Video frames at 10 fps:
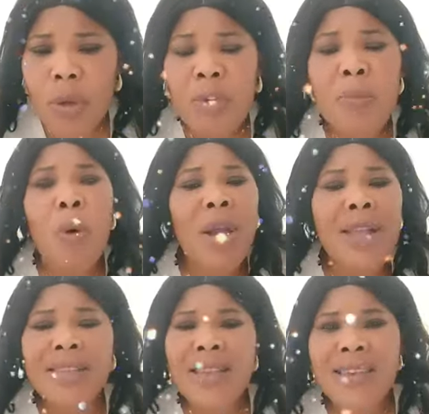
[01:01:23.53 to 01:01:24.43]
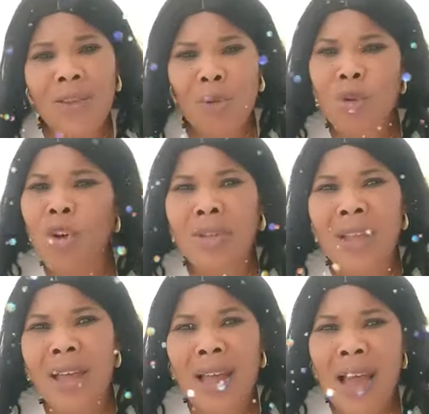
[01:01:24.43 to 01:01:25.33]
people wey dey here you know
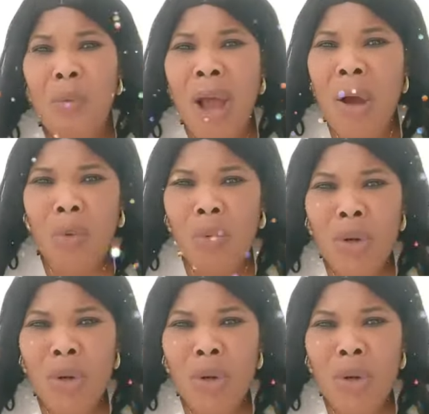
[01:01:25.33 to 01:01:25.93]
na awa o